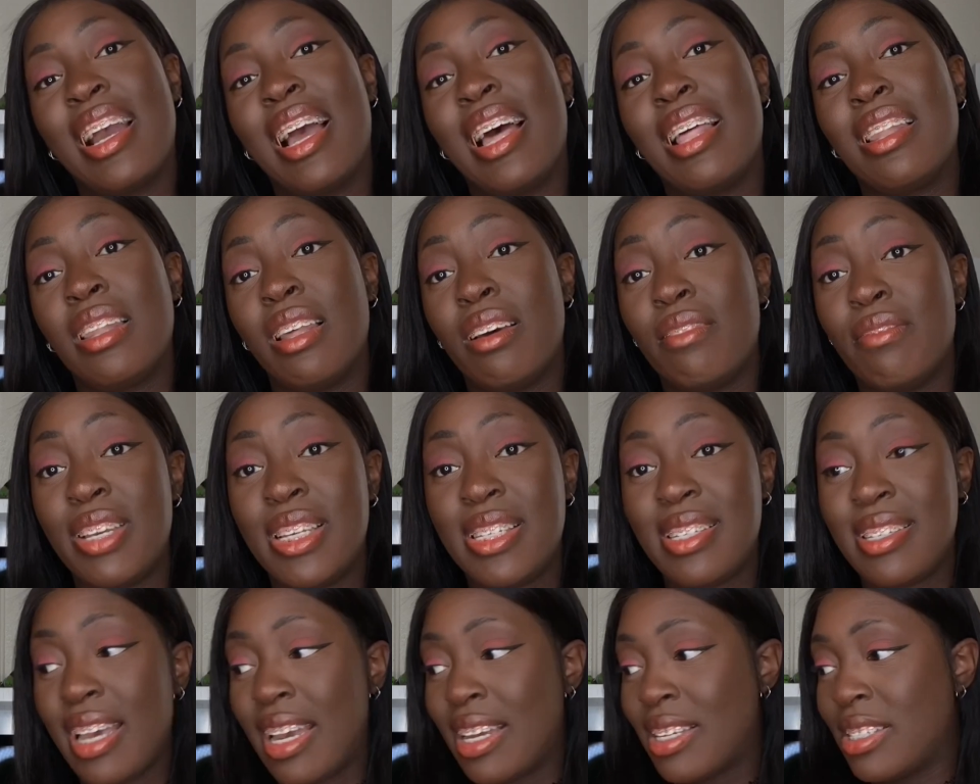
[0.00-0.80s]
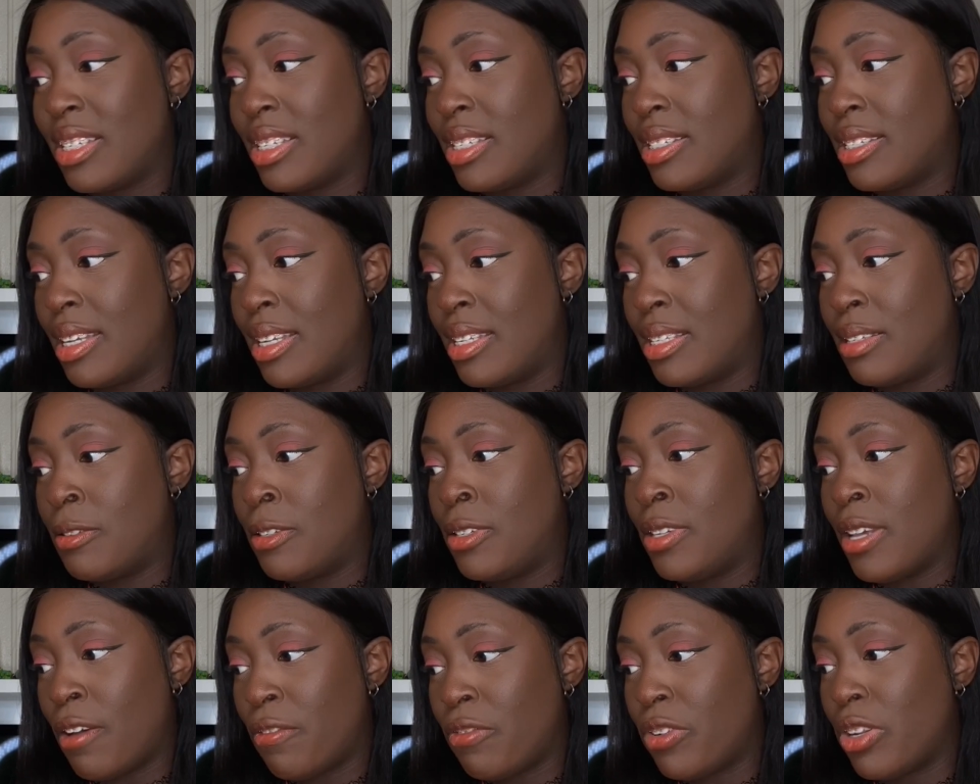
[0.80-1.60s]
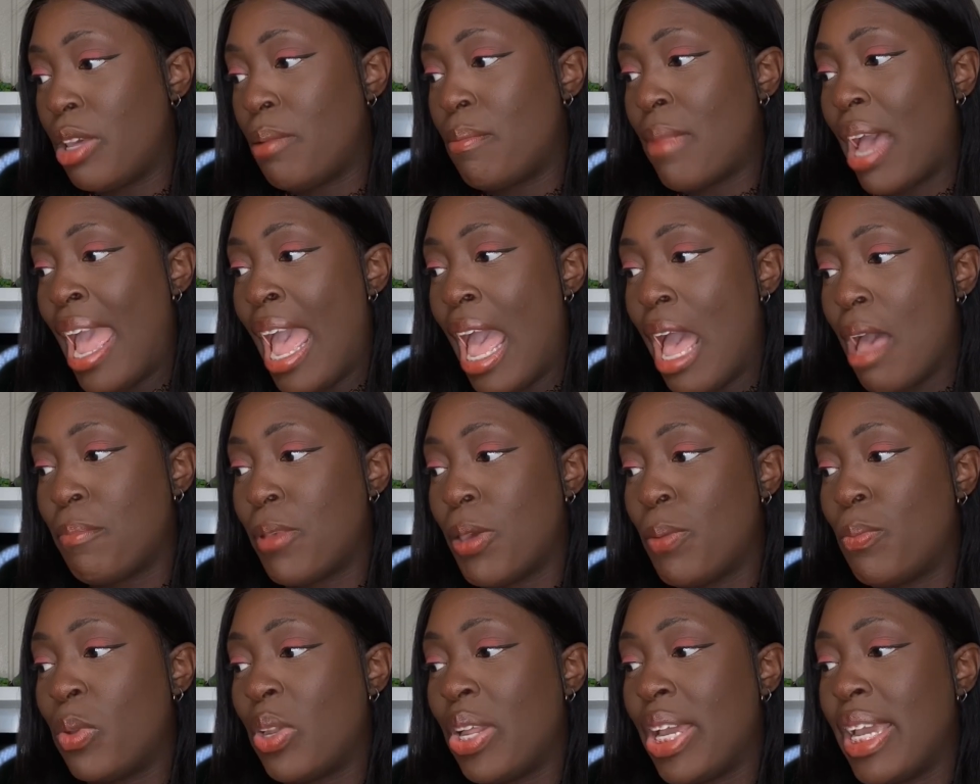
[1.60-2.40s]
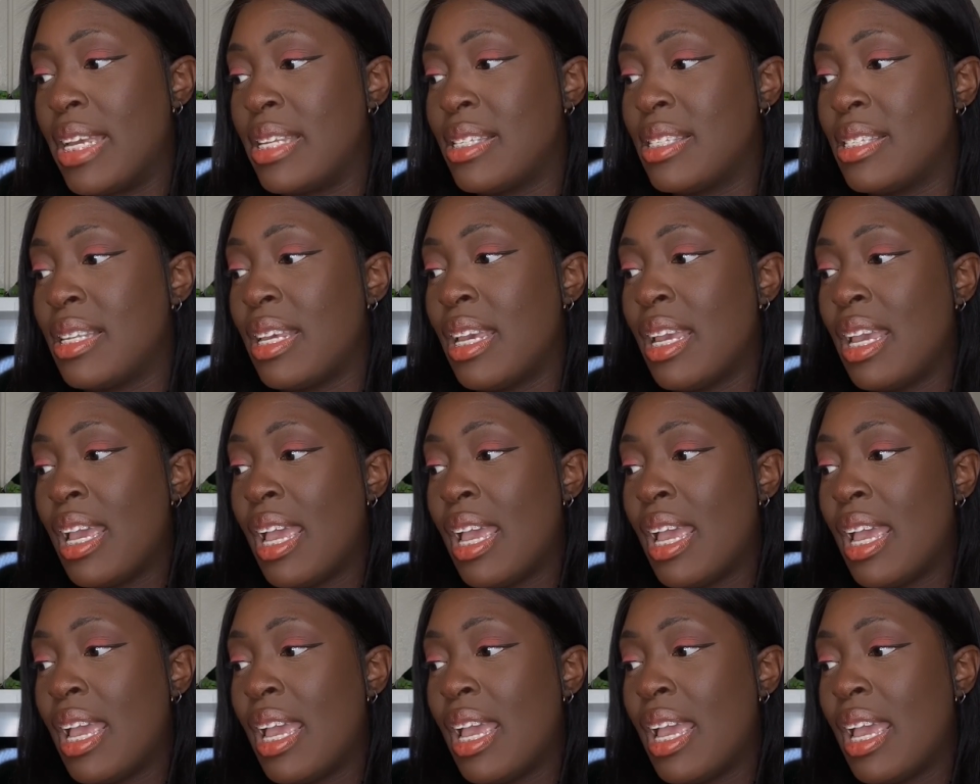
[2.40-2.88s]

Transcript: I love East Texas. It's definitely my happy place.